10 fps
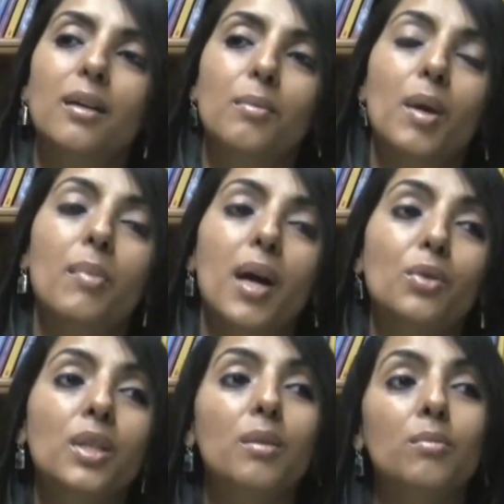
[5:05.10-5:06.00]
about
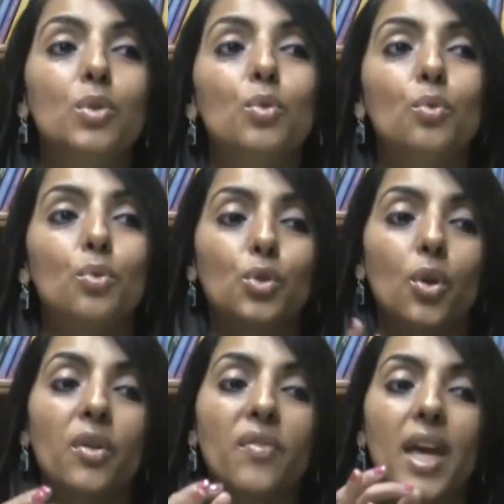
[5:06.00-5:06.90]
him, to
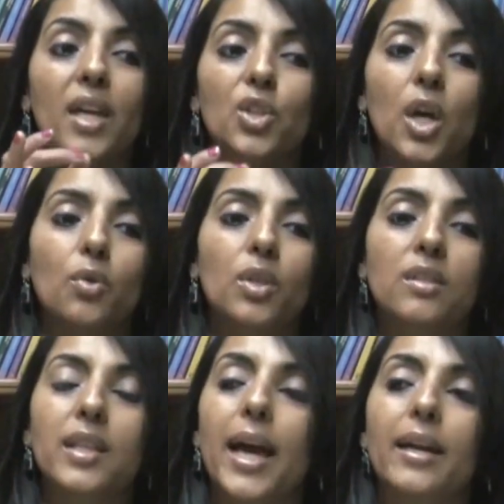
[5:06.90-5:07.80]
sort of etch out his
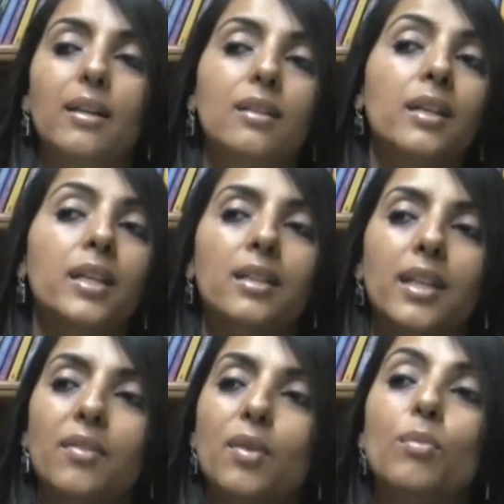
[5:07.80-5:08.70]
character and
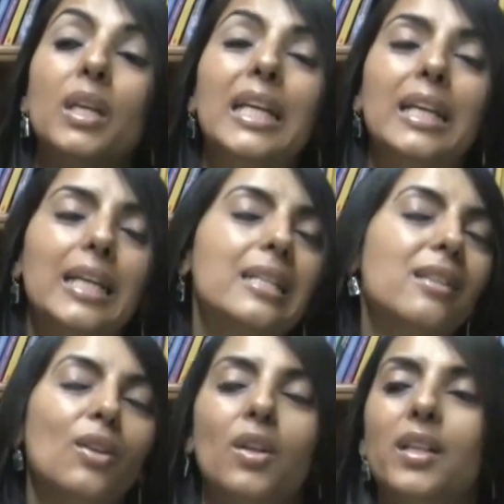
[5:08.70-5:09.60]
give him details and
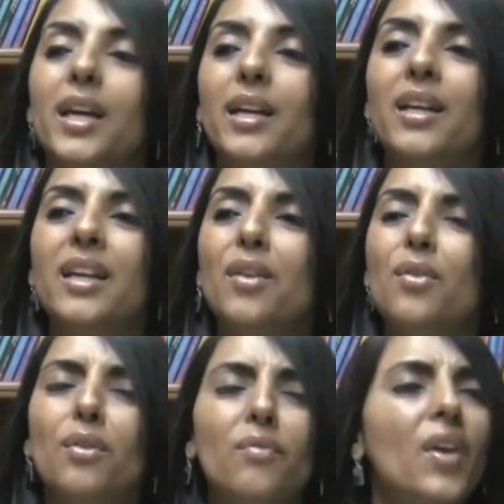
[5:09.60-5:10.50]
all that.
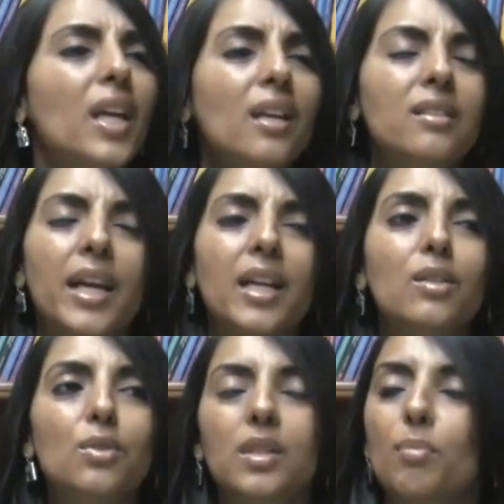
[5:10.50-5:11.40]
very exciting to
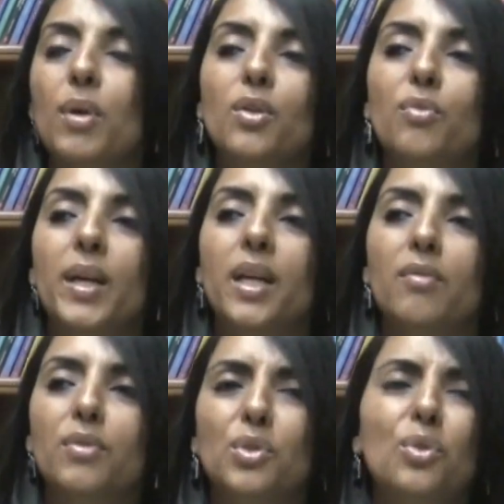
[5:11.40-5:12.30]
step out of my
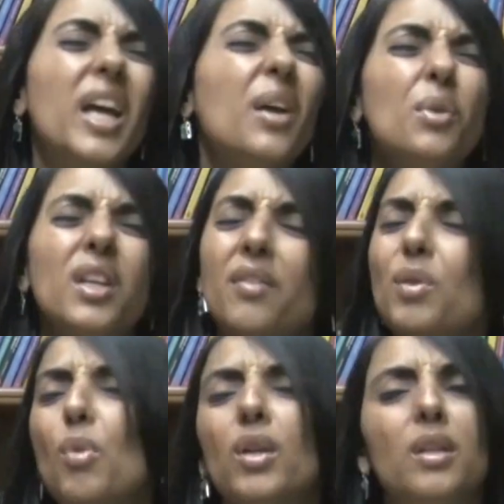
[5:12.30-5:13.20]
comfort zone. I would never
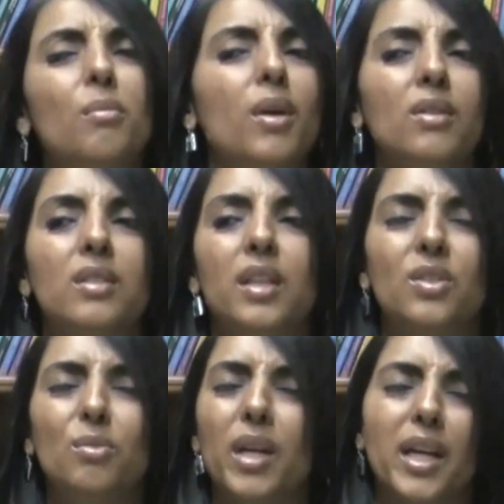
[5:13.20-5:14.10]
bother about
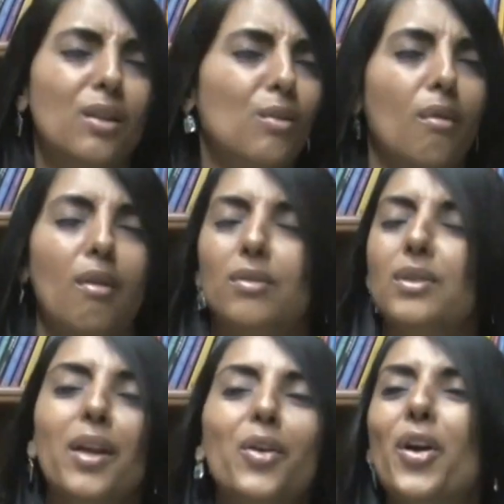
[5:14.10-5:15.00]
recession right now.
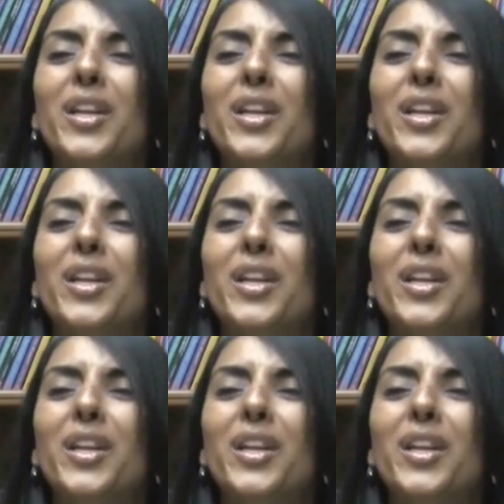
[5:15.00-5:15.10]
I'm not